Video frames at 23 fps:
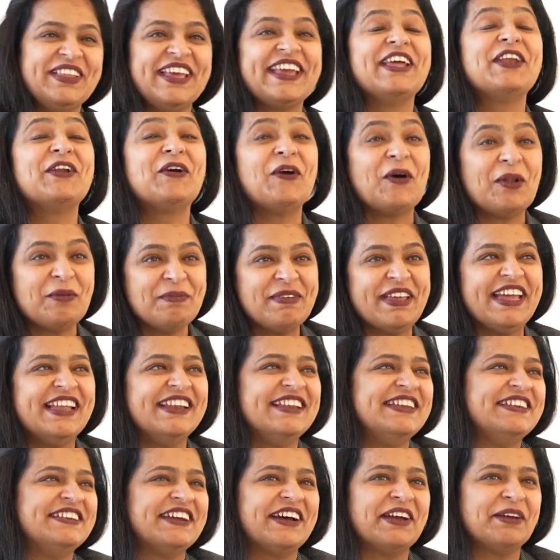They can call me
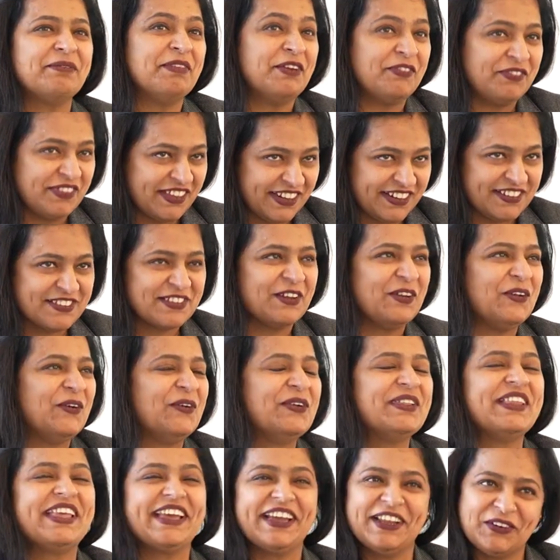anytime. If there is a
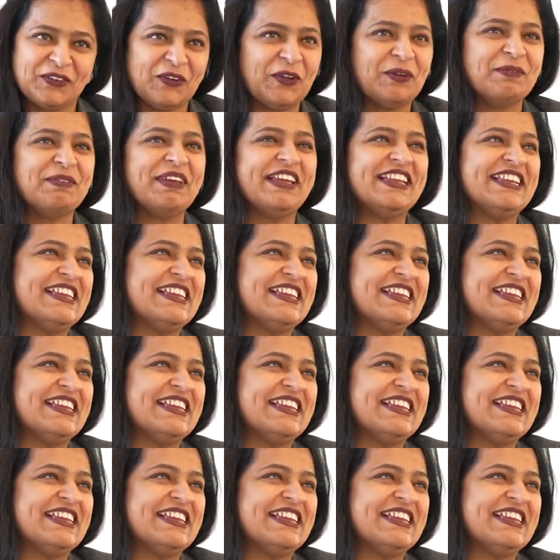loan, they can call me